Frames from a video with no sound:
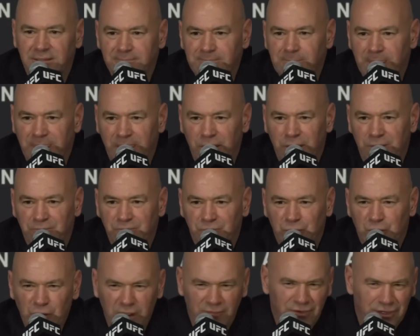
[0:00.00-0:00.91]

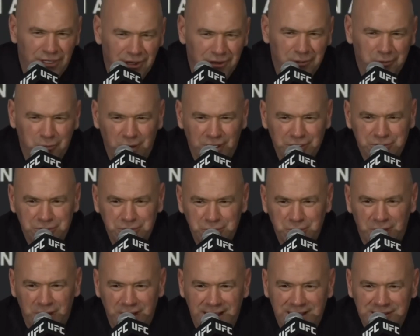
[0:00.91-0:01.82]
Do you have any other questions
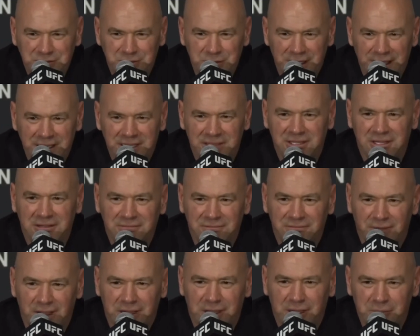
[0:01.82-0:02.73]
you want to ask me?
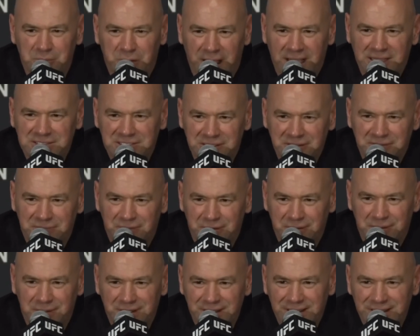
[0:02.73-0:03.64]
Anything fucking positive,
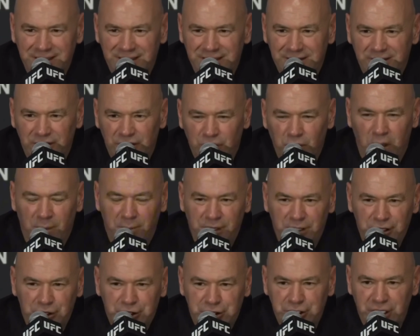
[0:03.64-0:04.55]
or you want
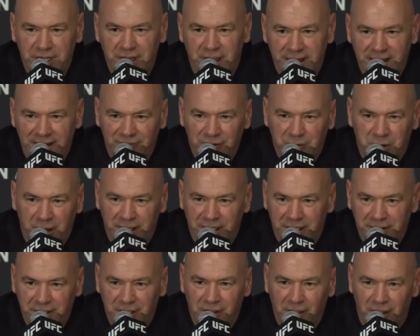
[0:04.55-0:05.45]
me to shit on
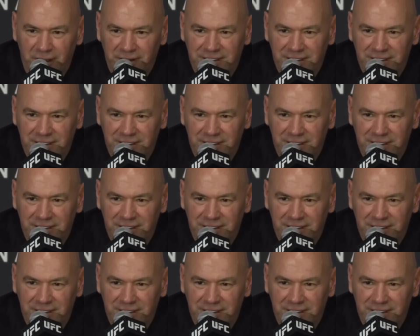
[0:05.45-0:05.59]
everybody on the card